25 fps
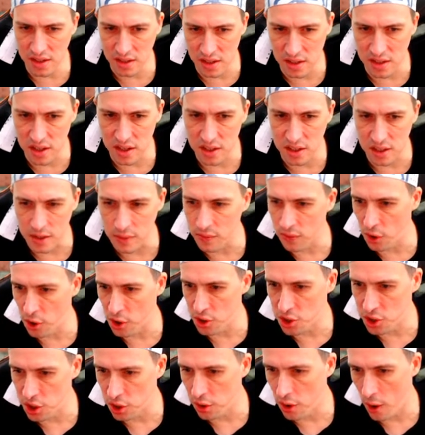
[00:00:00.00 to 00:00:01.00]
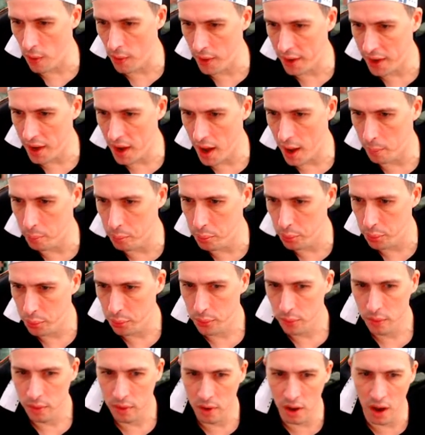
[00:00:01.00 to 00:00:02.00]
System version growing up.
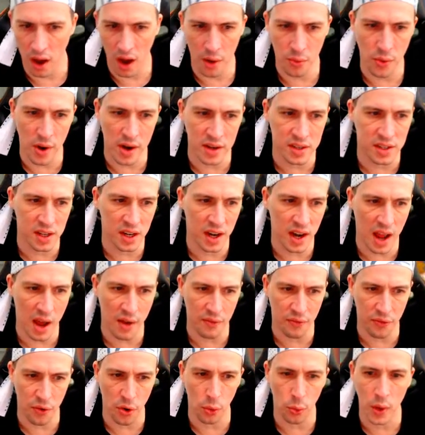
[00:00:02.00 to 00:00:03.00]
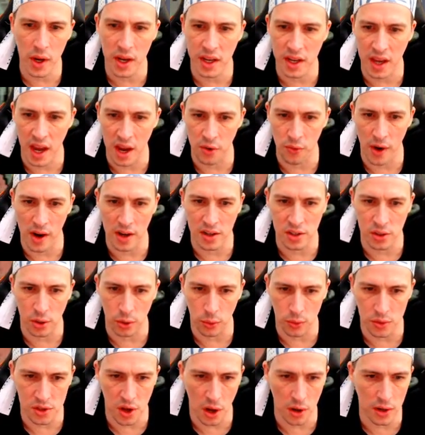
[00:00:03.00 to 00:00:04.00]
I rented it out for a weekend rental.
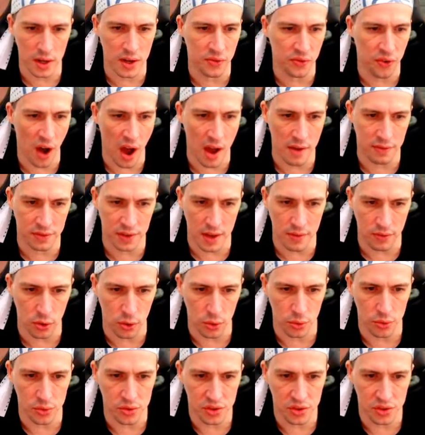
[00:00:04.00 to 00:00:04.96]
It was only 5 levels.